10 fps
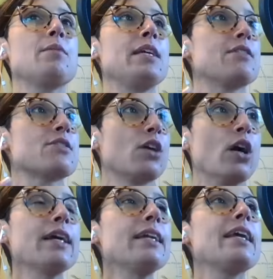He saw
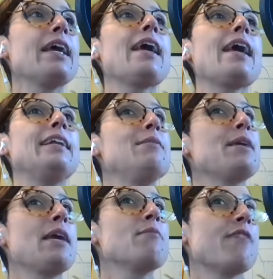it and he
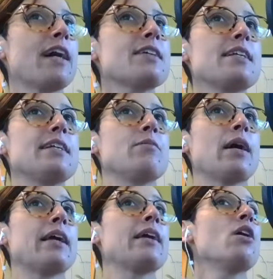became fascinated
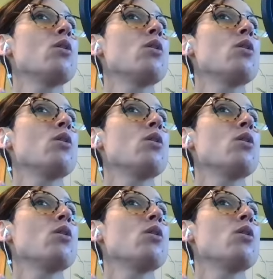by,